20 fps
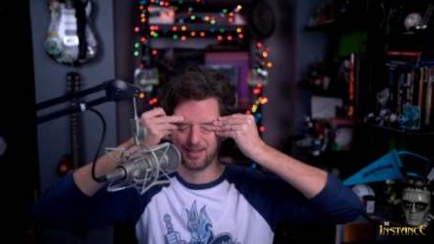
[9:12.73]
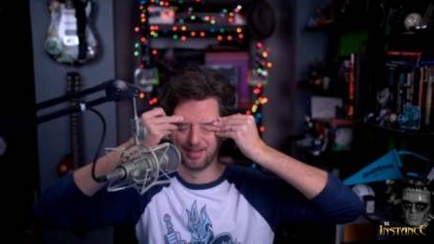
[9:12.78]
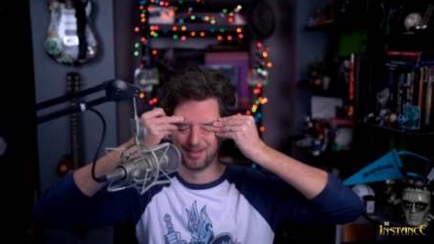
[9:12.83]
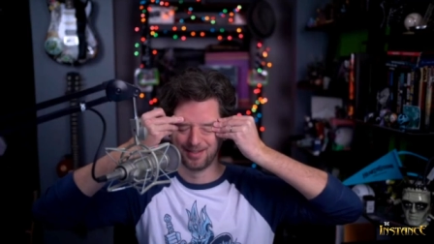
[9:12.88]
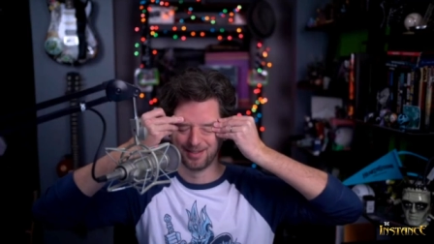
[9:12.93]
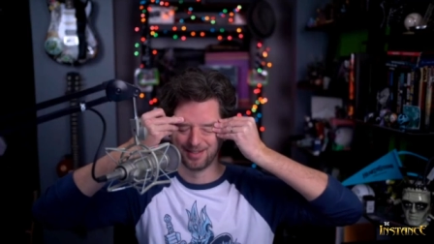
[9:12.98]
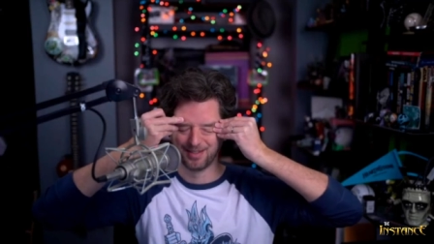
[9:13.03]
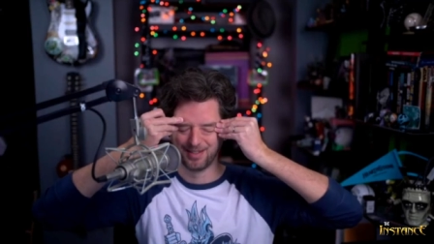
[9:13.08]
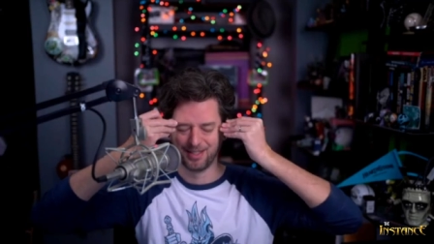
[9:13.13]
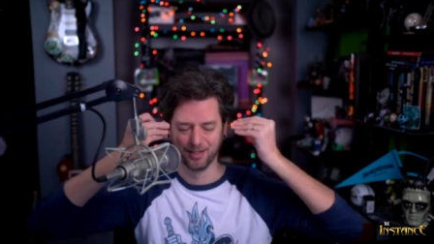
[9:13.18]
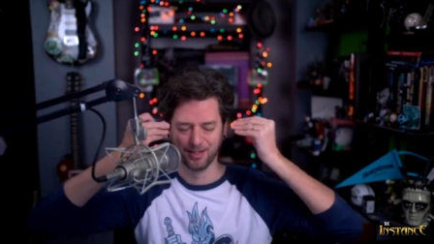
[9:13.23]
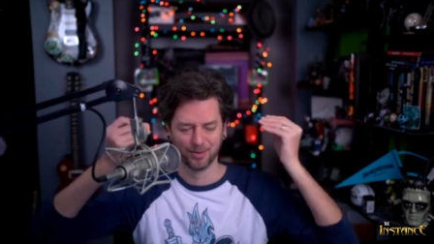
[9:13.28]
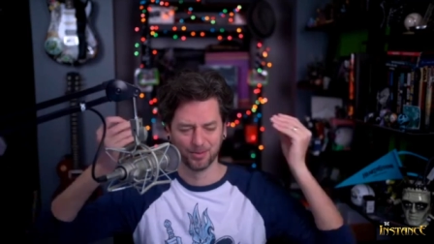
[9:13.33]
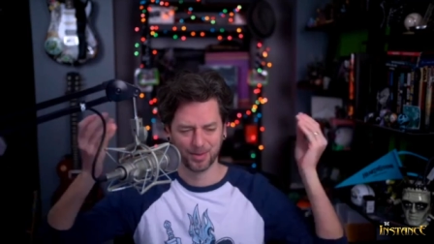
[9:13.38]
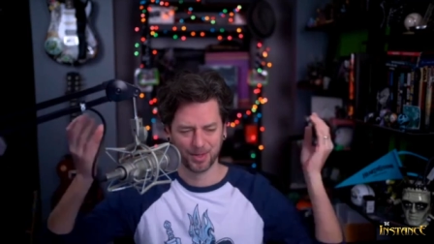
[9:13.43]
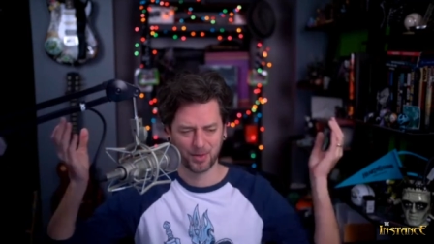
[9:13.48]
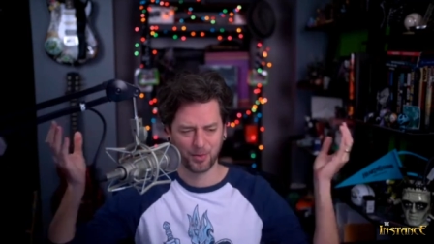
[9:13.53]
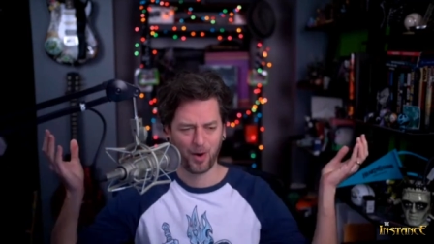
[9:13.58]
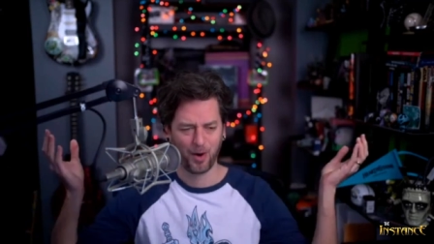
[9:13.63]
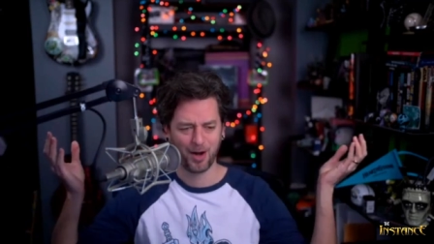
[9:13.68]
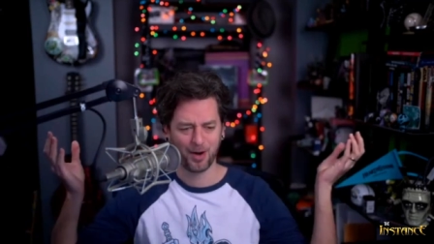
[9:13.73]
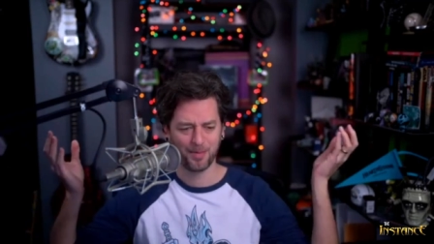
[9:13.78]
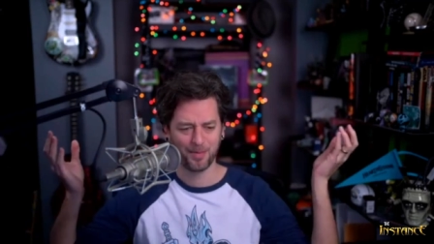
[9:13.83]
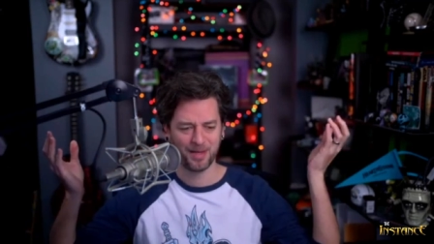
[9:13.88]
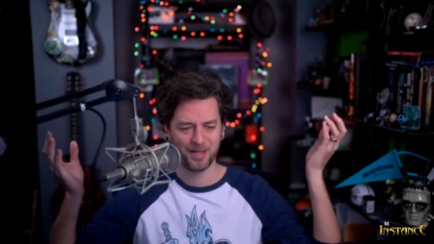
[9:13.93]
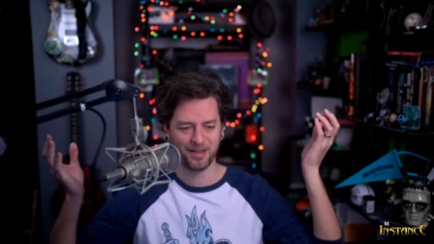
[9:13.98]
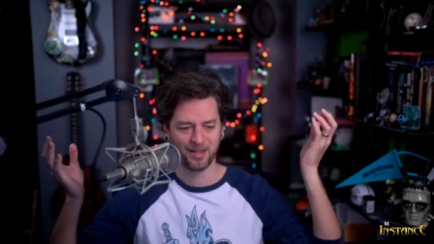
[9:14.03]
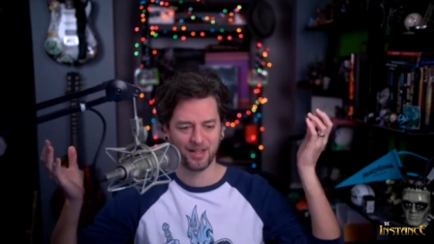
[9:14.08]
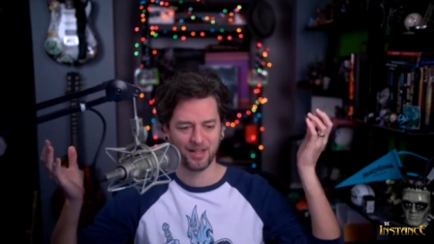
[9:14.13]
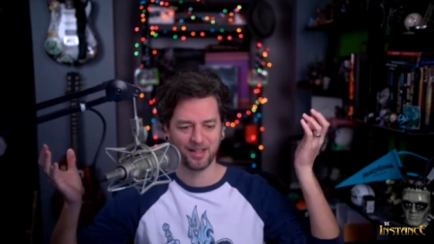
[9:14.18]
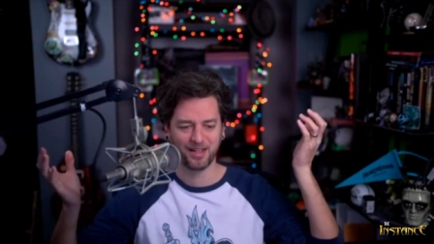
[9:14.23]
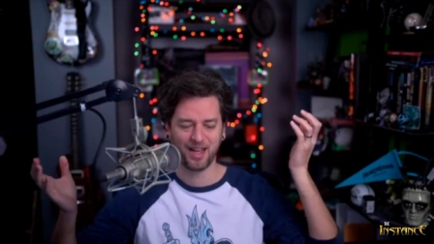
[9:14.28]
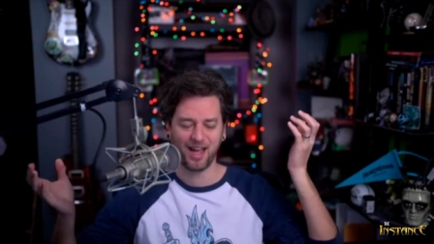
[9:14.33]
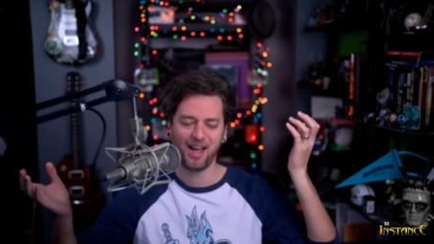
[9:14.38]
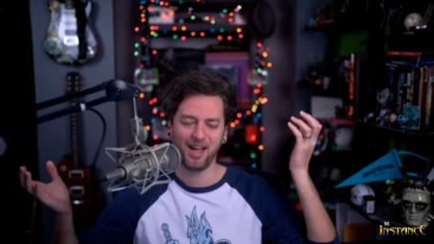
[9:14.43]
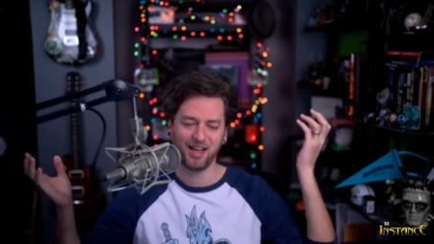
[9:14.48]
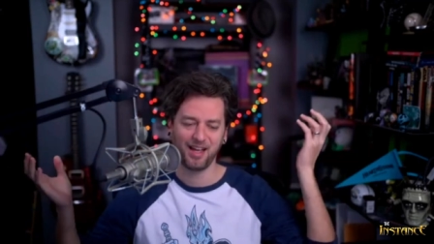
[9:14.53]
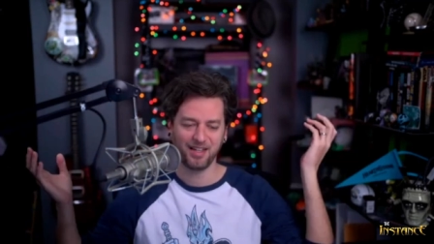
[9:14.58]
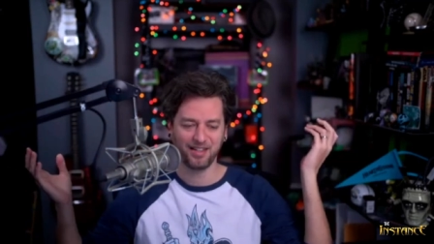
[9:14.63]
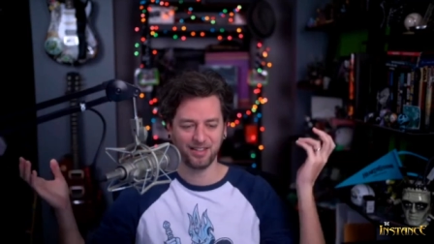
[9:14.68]
a gear requirement like
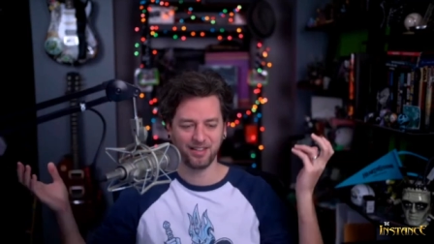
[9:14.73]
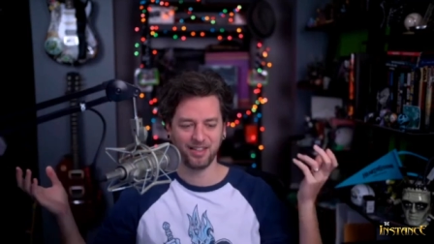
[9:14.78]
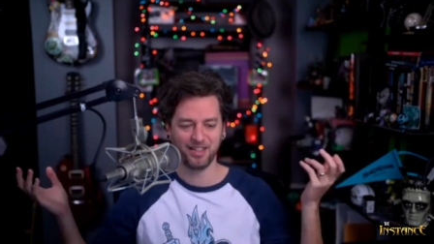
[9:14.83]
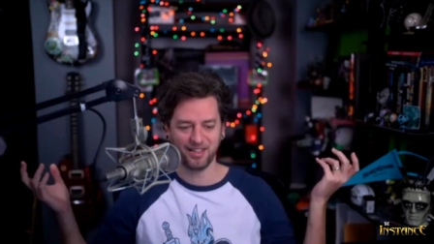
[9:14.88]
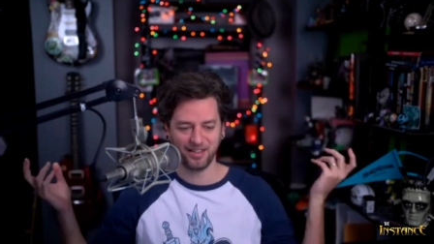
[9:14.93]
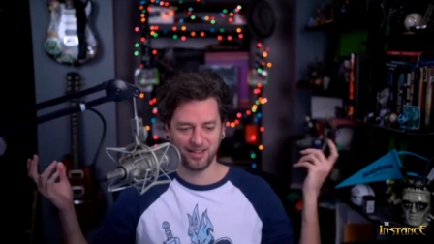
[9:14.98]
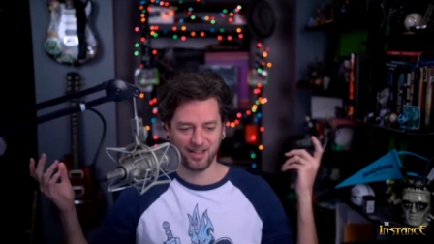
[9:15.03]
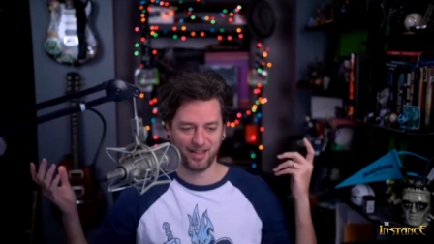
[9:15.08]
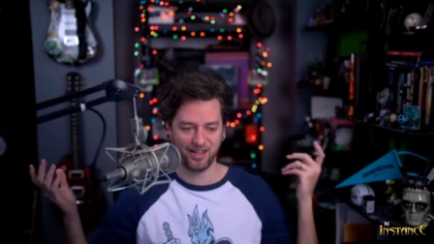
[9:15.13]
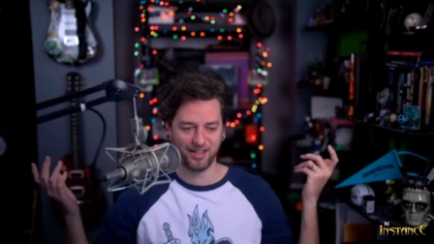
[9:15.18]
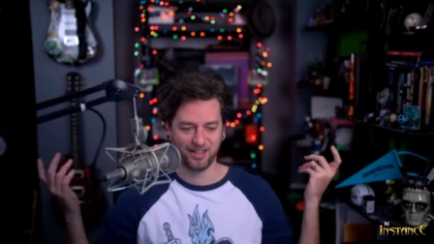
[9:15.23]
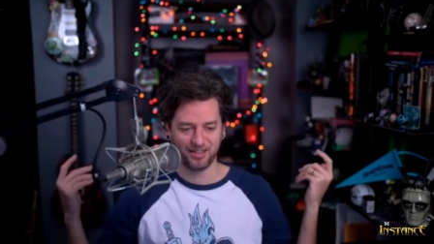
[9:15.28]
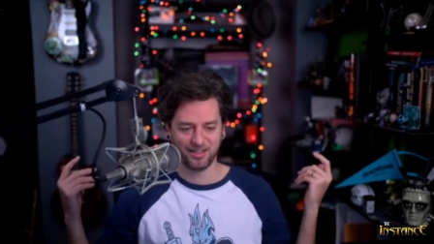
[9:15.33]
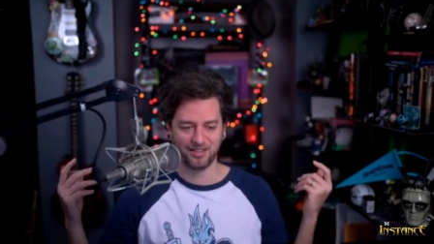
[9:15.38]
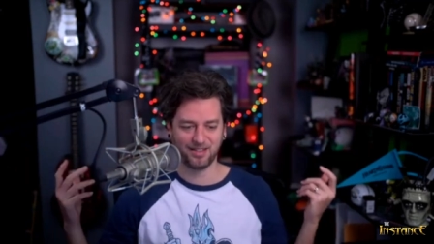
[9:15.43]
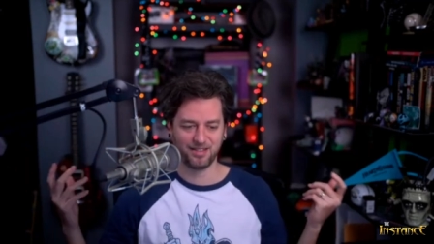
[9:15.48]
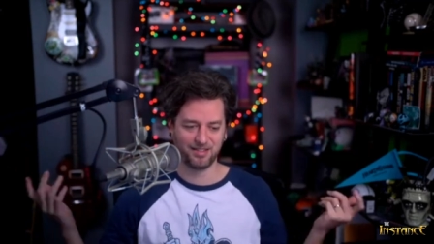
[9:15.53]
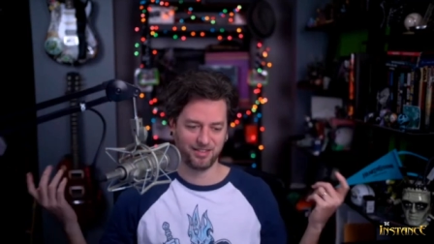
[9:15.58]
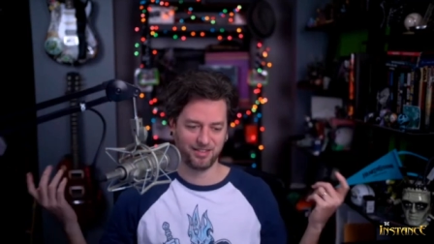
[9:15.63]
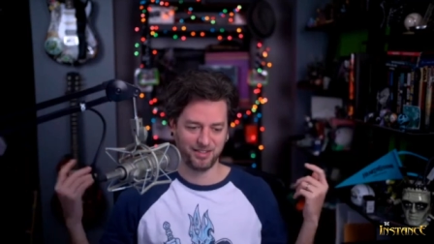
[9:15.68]
hey you need like